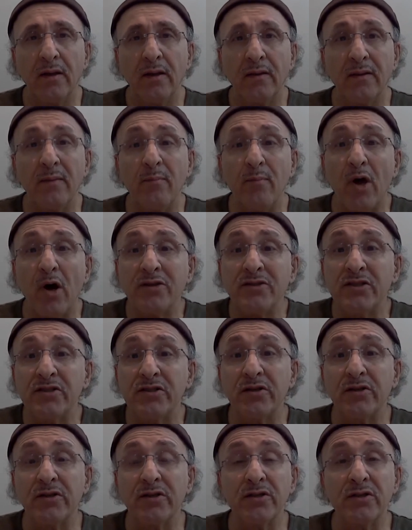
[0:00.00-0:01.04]
The
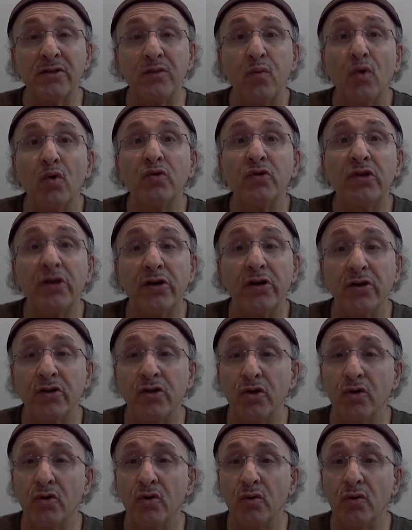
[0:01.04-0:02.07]
monsters won't hurt
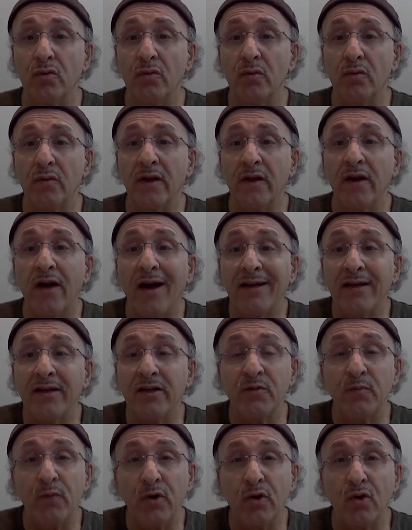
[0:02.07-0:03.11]
you. The night
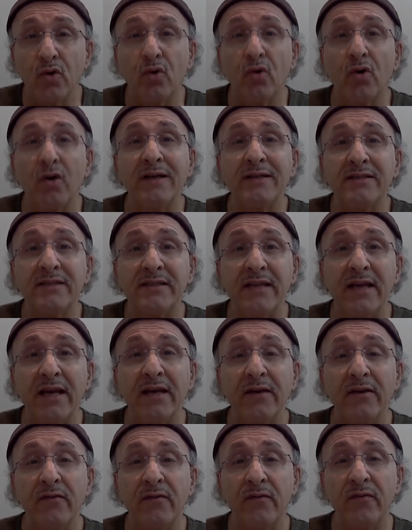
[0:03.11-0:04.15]
is pure and
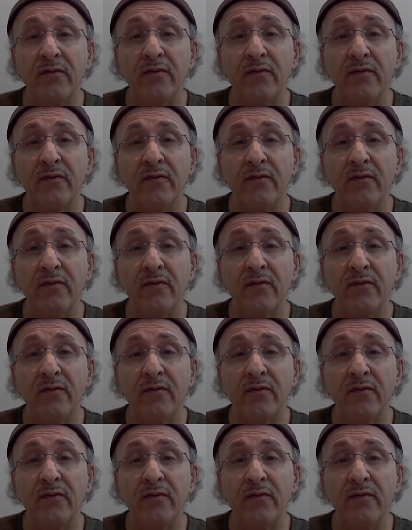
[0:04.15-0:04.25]
safe.